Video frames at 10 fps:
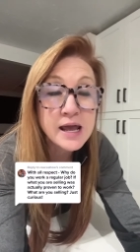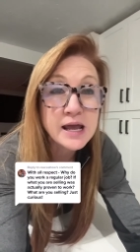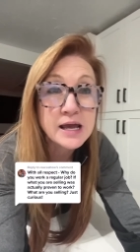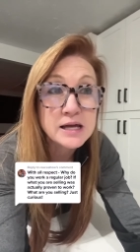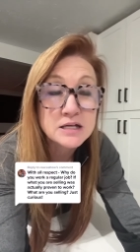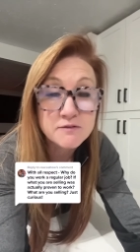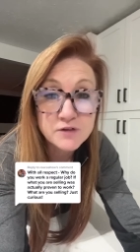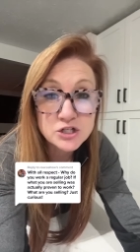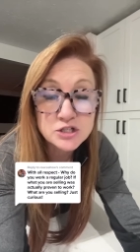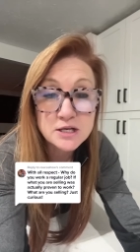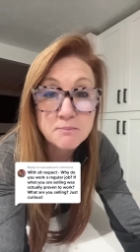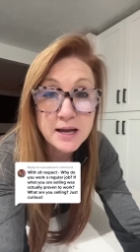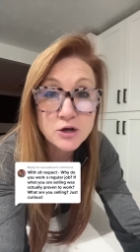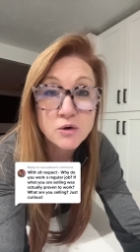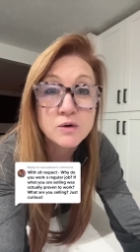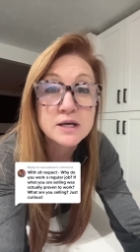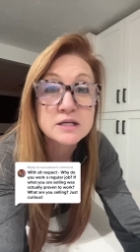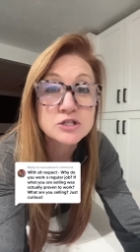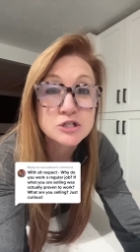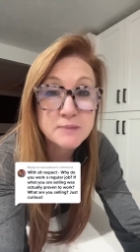And eventually my goal
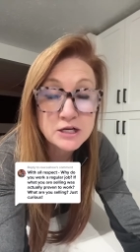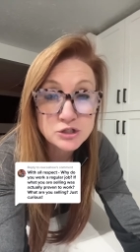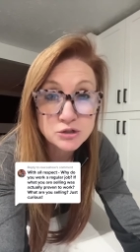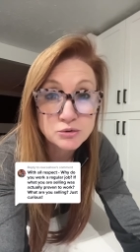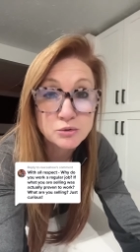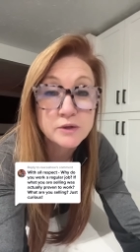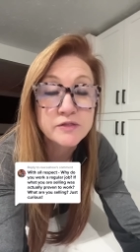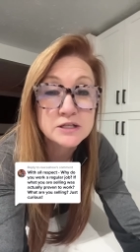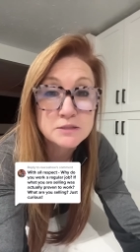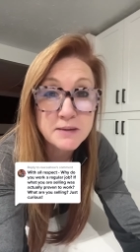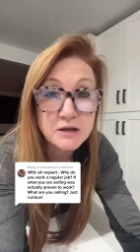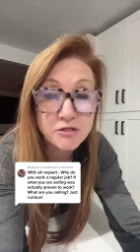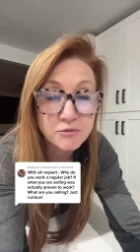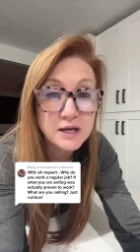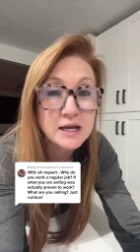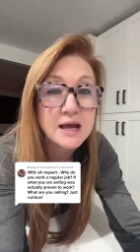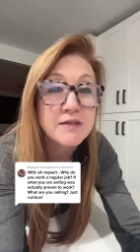is to make two, then to make three.